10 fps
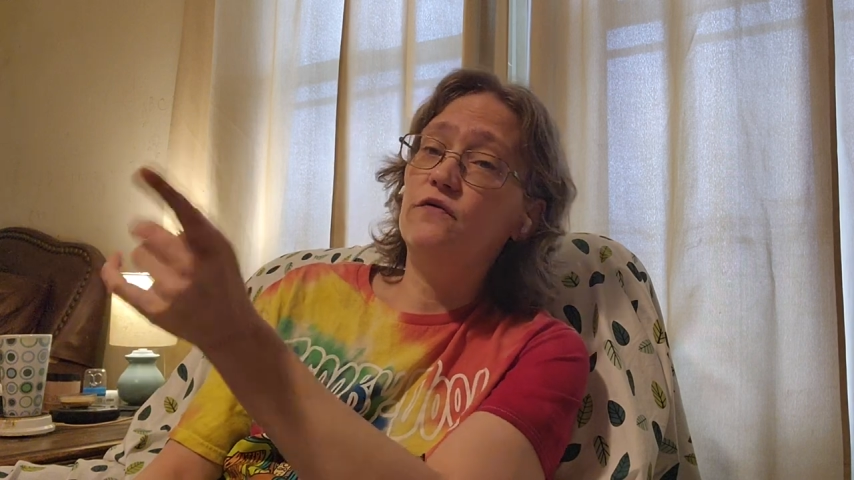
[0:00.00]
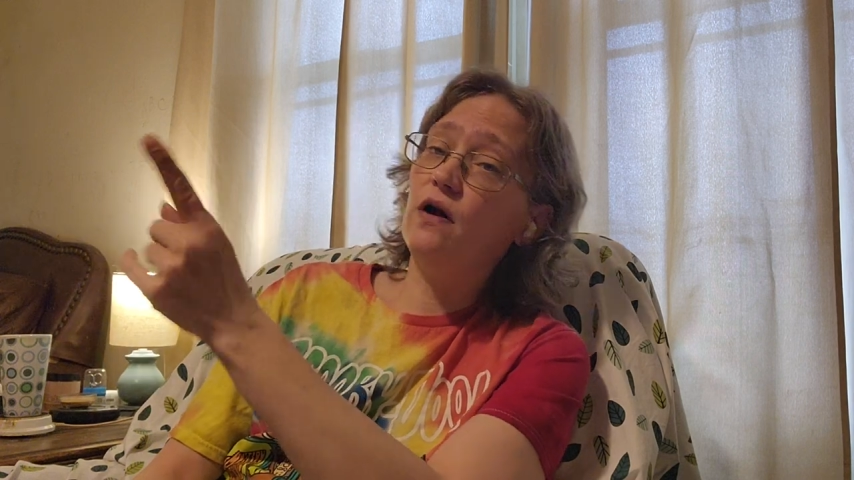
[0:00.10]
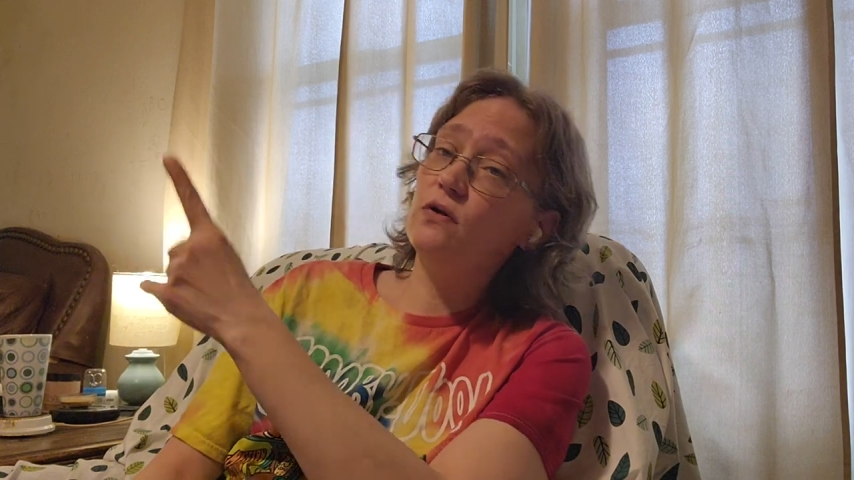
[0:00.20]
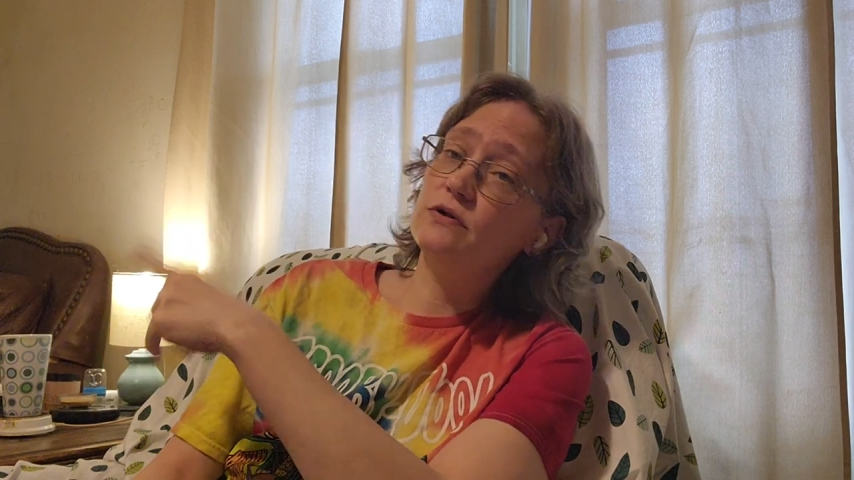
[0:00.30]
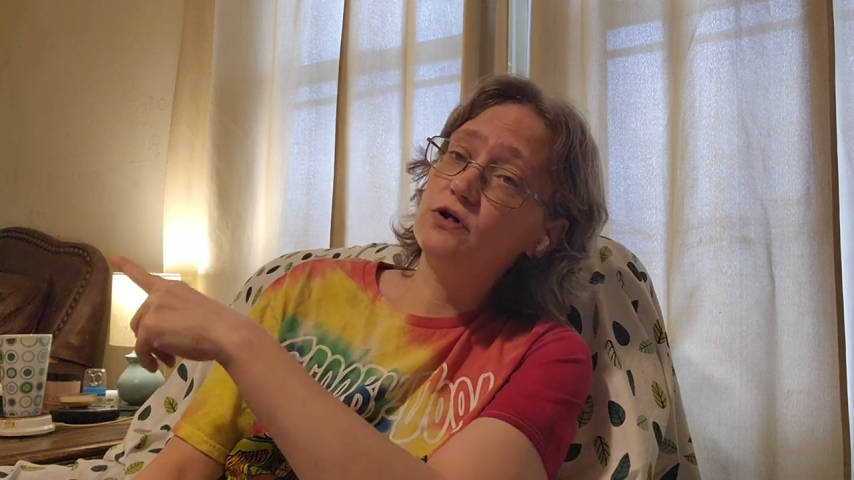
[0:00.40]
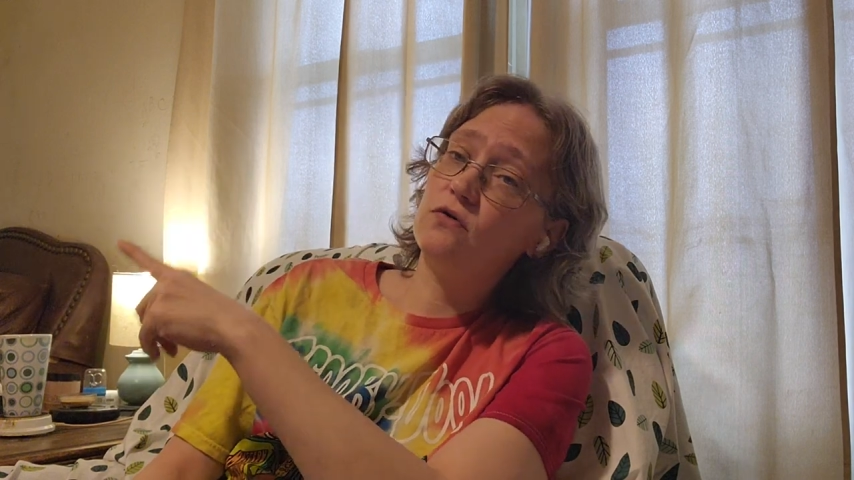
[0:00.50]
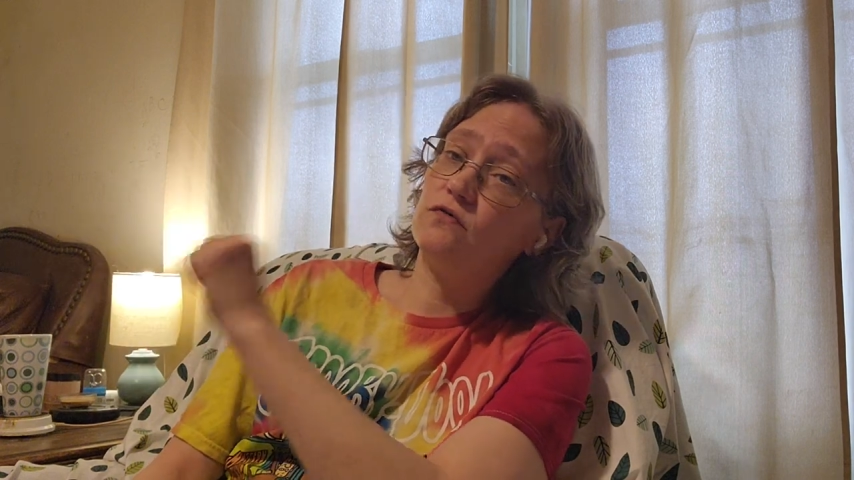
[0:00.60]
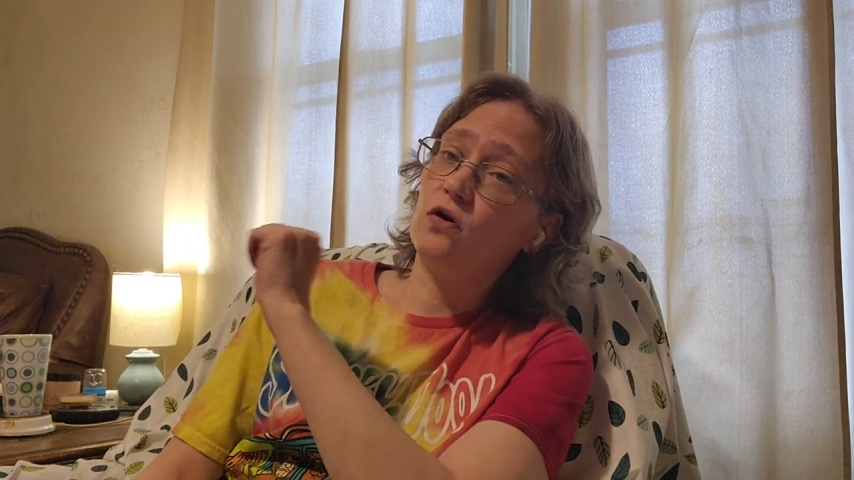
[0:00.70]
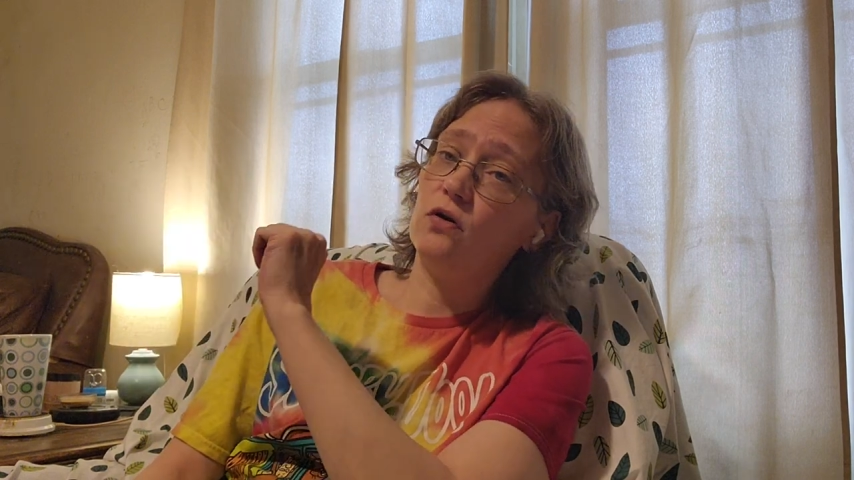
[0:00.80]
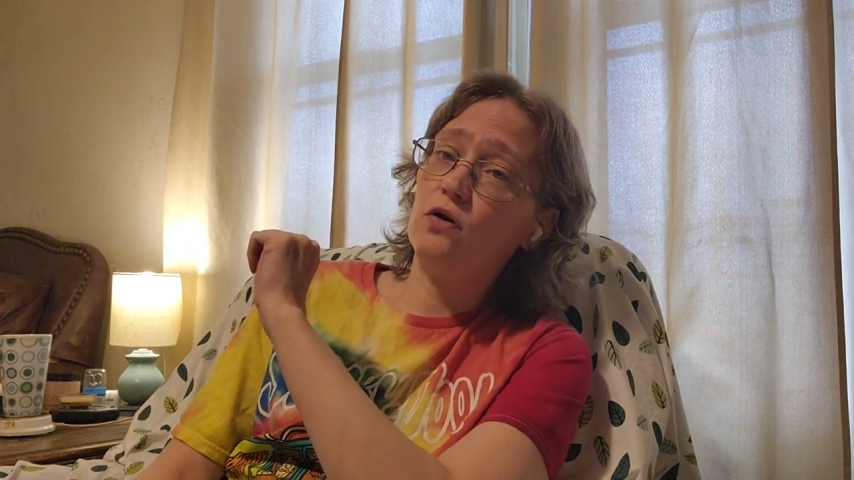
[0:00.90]
you follow us
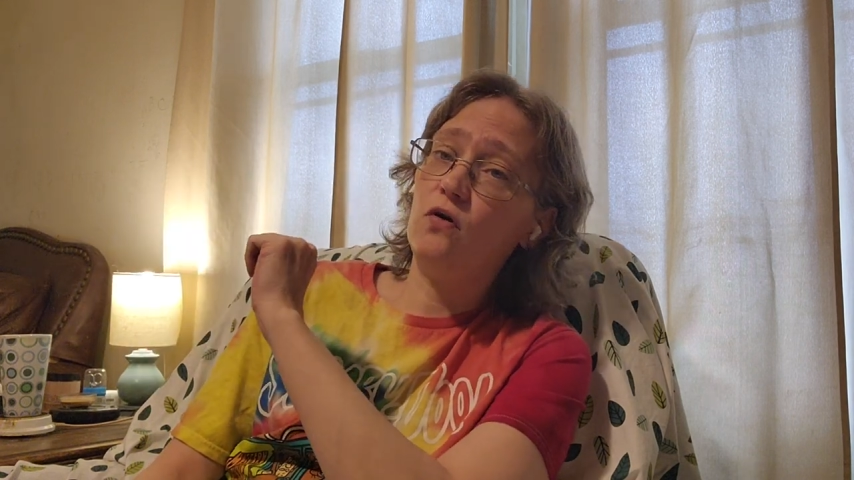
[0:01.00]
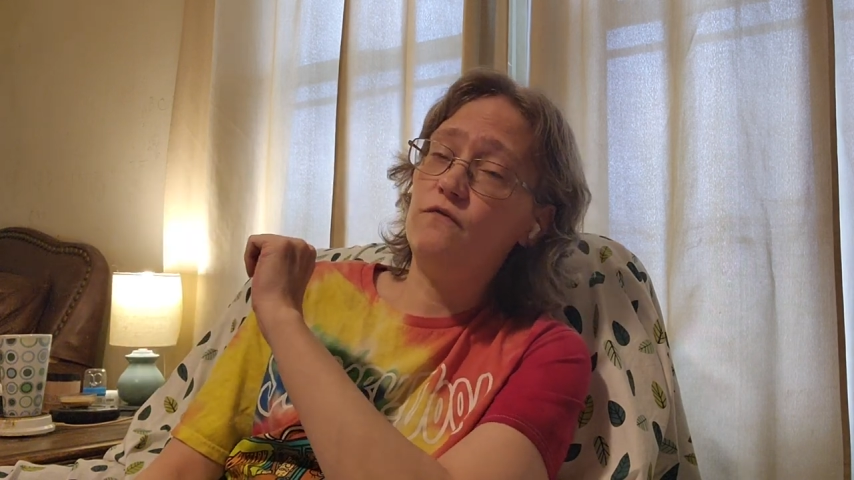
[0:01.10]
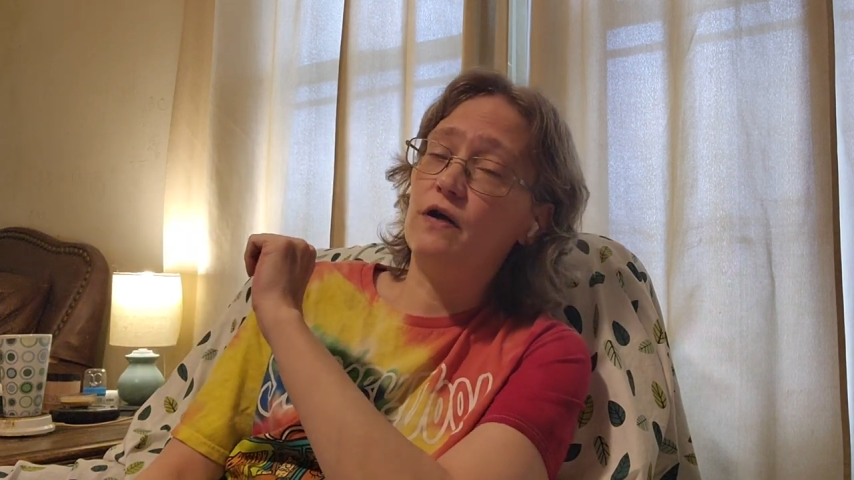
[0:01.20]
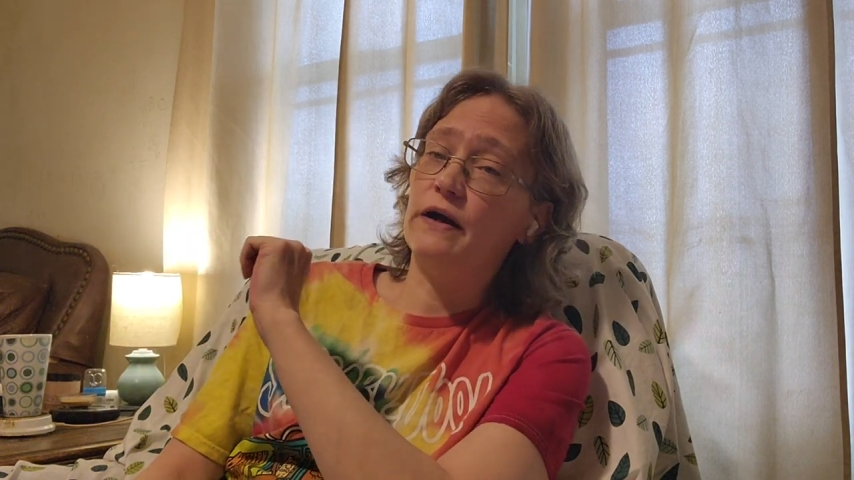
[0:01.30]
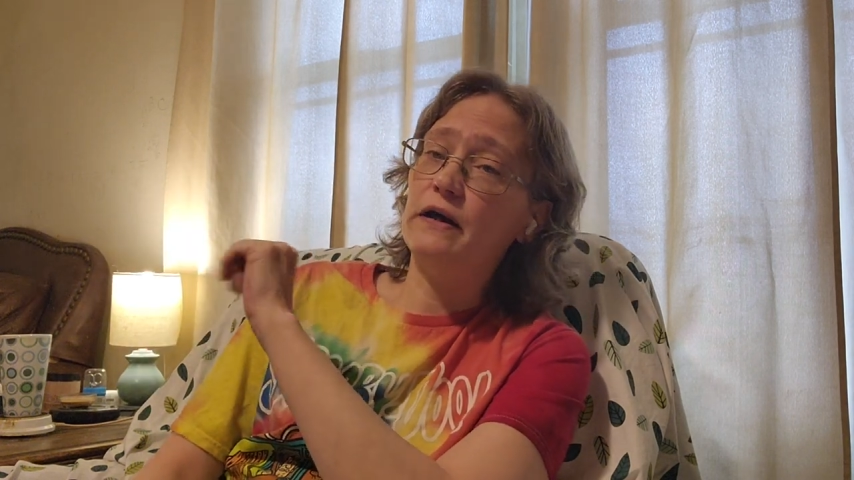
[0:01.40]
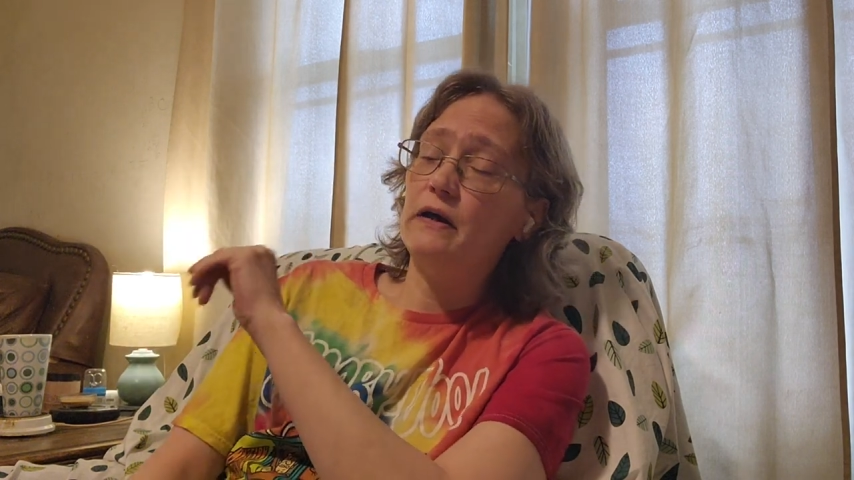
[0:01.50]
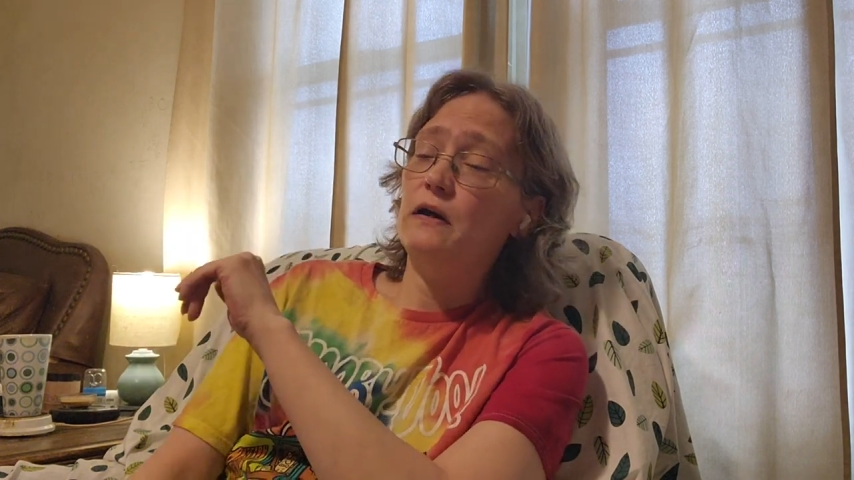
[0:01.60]
over on Ko-Fi,